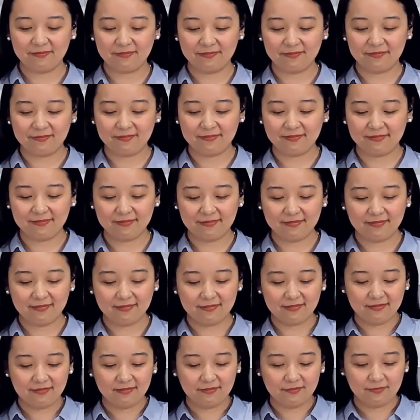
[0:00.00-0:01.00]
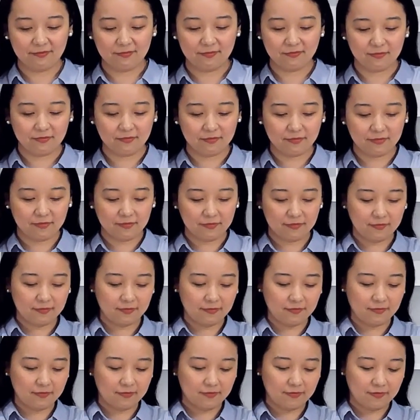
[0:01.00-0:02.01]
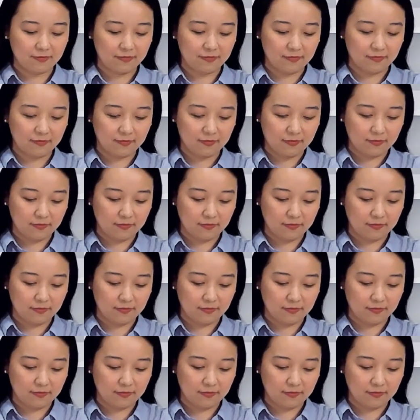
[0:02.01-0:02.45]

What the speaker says: (silence)